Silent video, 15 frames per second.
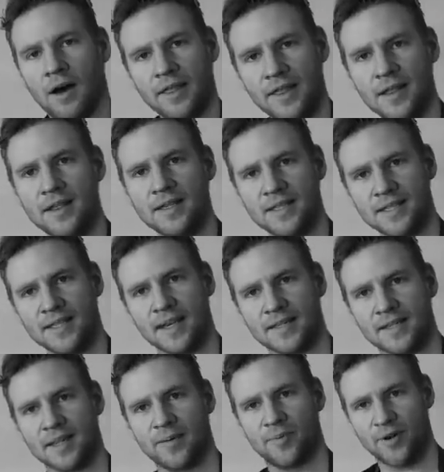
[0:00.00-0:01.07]
I think this is
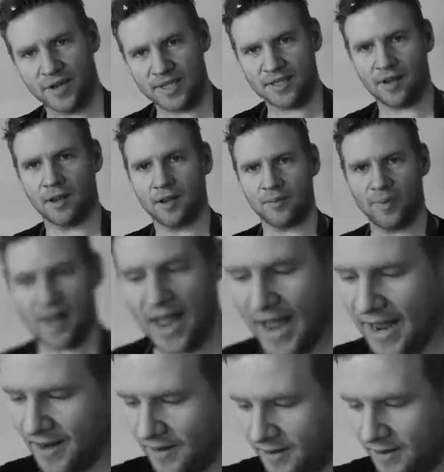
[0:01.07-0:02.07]
actually a pretty solid plan.